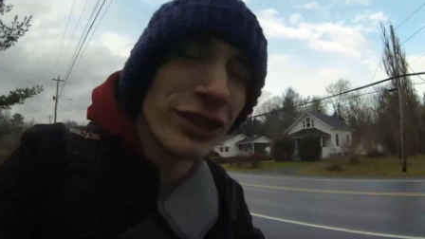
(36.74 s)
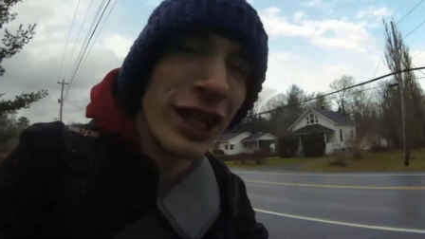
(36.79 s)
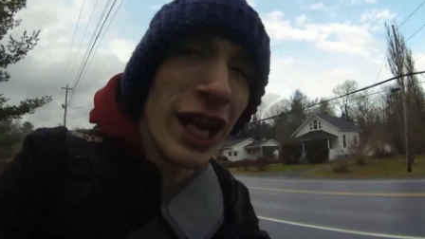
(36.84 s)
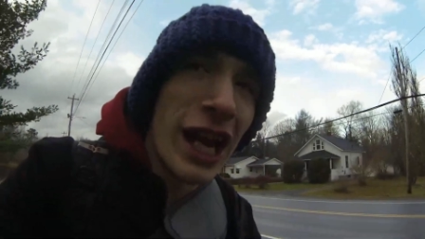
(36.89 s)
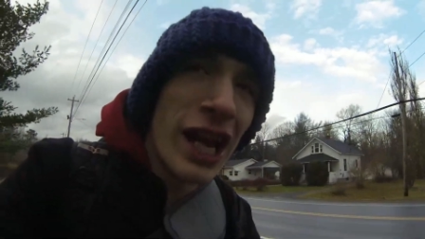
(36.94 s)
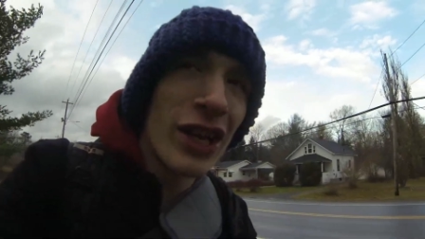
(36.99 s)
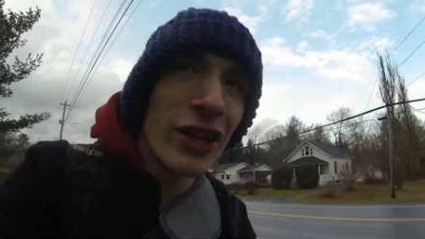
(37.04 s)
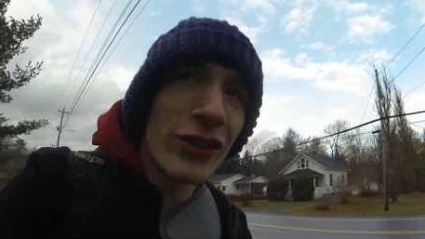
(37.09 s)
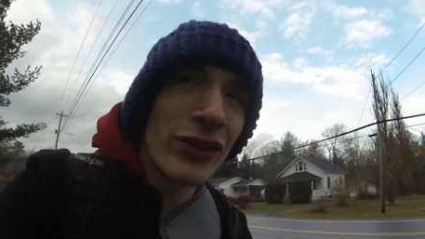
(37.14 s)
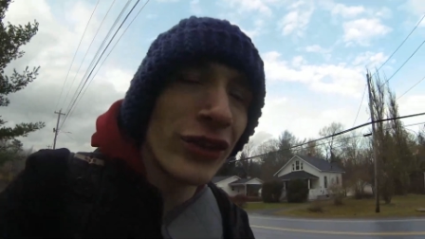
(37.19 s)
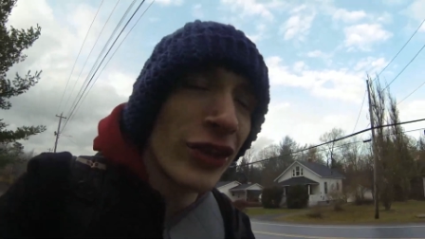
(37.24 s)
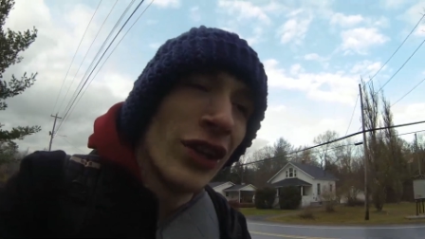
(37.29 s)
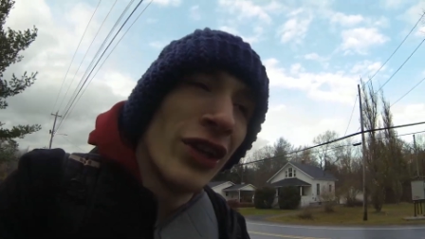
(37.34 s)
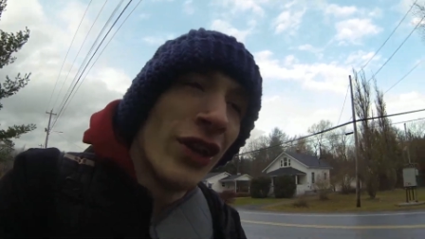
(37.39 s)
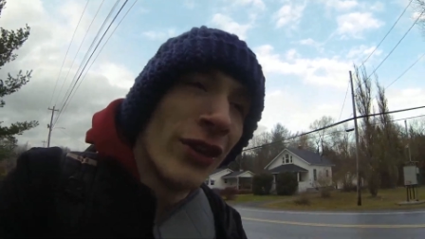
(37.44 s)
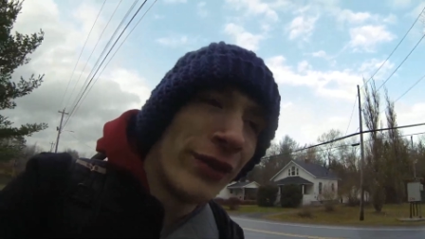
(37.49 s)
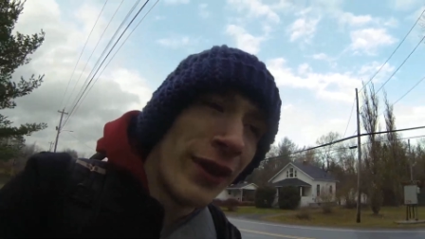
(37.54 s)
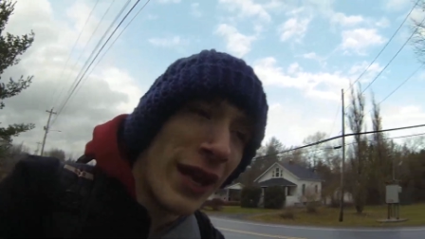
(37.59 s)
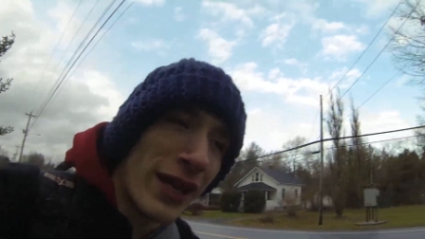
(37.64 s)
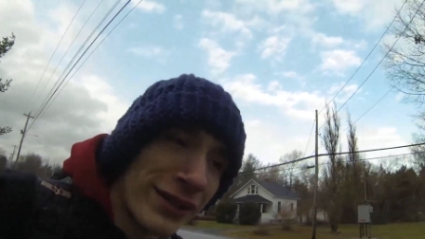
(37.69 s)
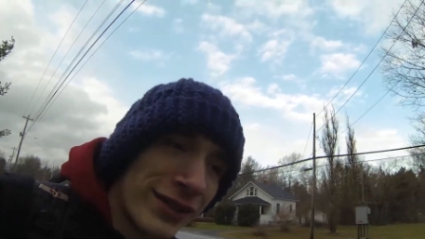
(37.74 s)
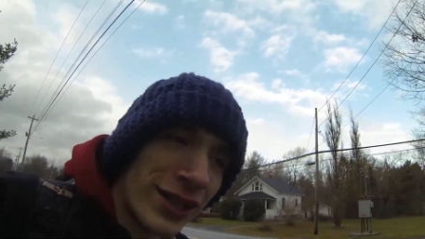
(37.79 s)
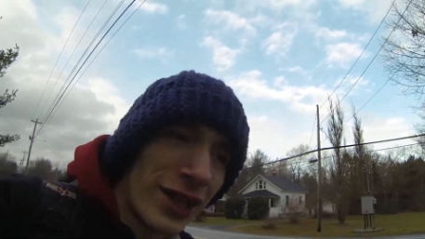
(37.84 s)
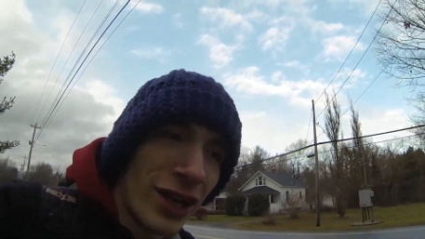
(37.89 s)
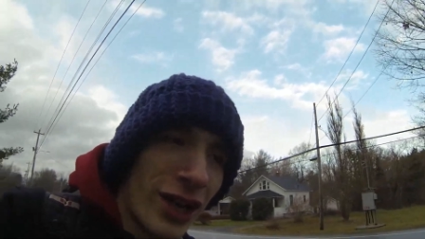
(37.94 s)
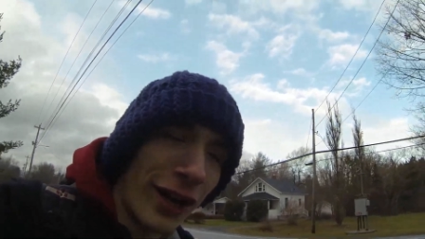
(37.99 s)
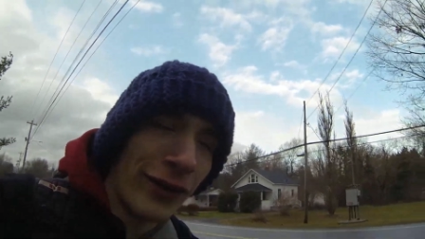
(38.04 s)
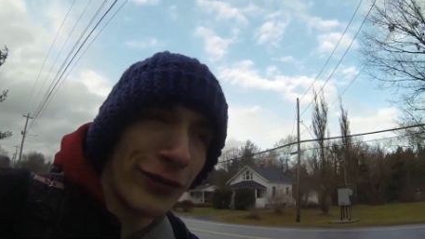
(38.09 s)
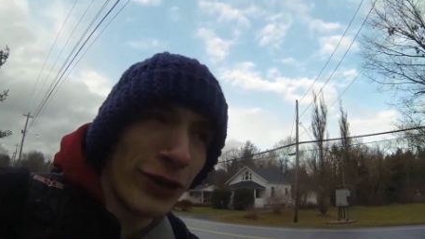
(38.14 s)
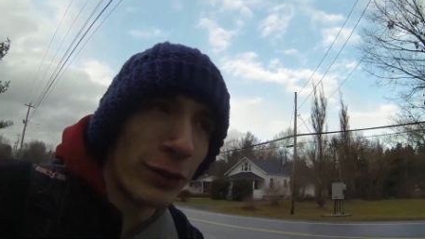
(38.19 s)
gals, that
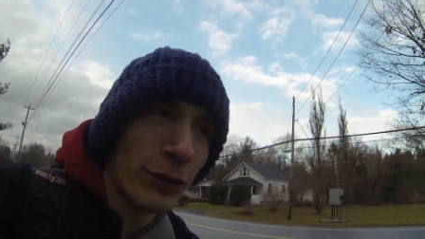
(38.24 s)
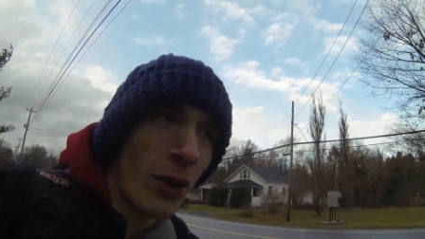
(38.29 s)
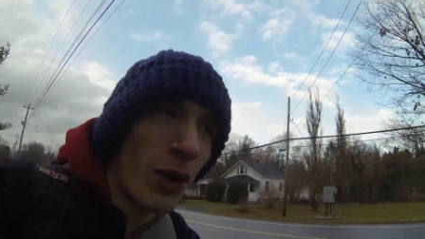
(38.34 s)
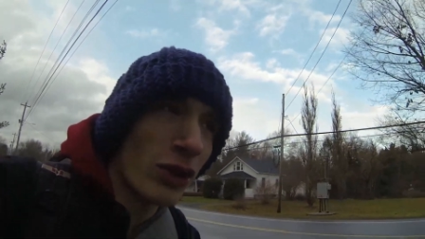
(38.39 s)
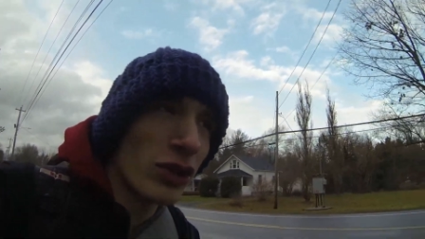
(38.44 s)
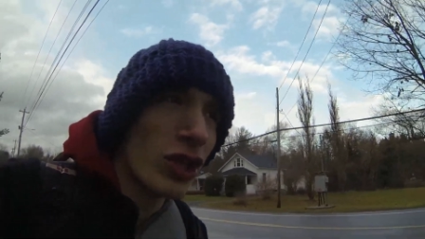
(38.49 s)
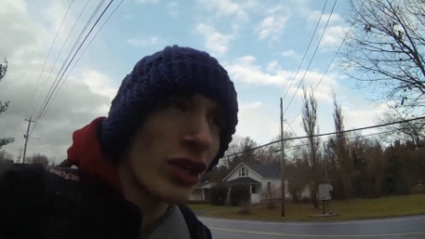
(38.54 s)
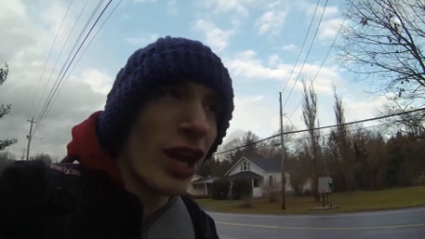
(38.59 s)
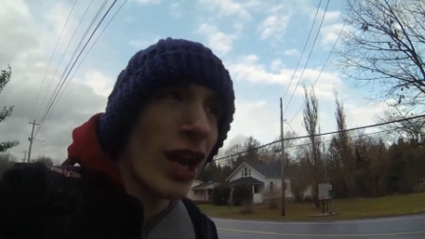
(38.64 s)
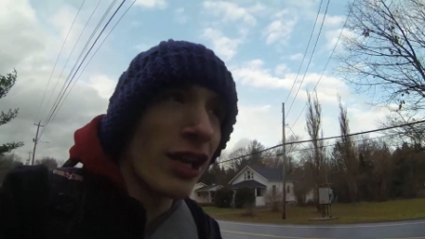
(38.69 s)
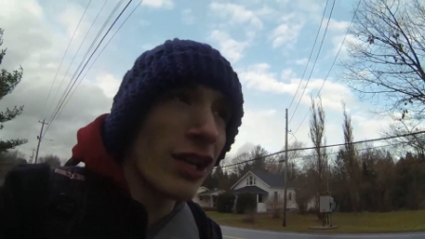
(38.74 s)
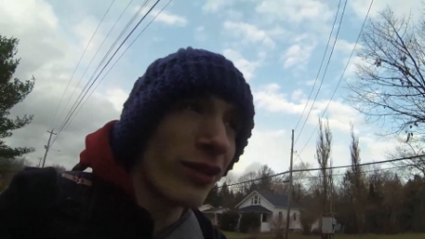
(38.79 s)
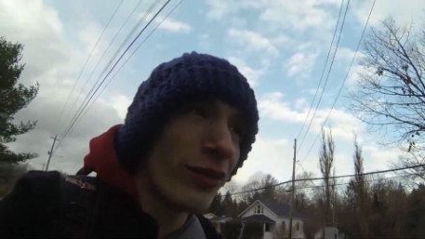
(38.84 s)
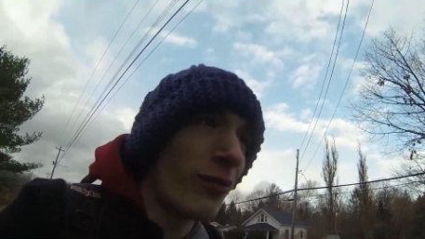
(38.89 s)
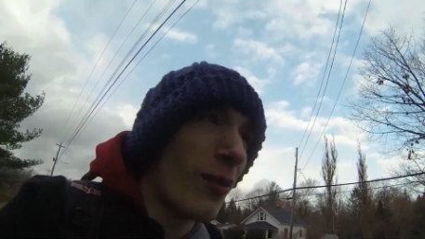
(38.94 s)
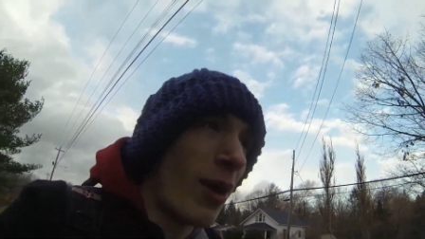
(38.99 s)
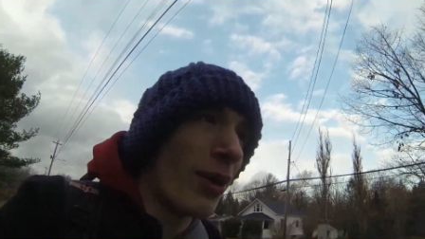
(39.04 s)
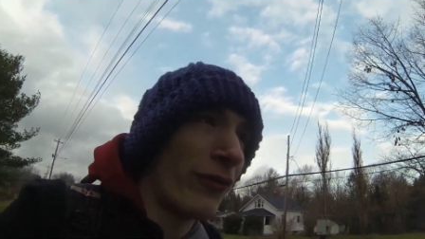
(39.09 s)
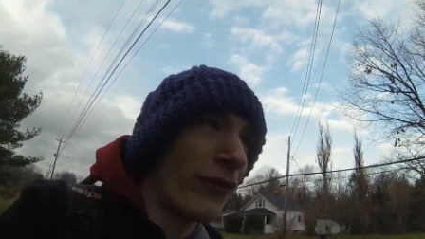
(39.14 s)
if you're watching any of my